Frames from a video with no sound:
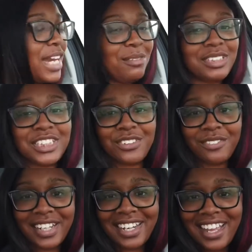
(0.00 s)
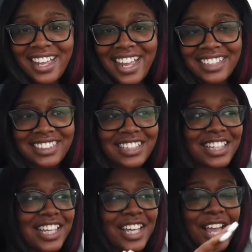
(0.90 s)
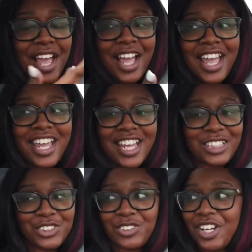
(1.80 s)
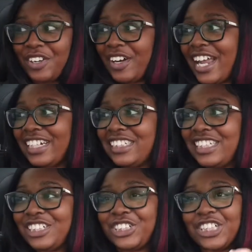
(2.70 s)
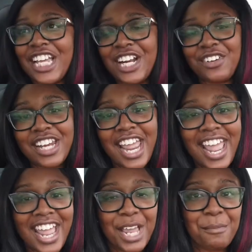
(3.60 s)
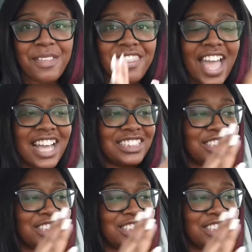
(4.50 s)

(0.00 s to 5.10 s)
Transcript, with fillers: name is Serena, hence the intro, hence the channel name, That's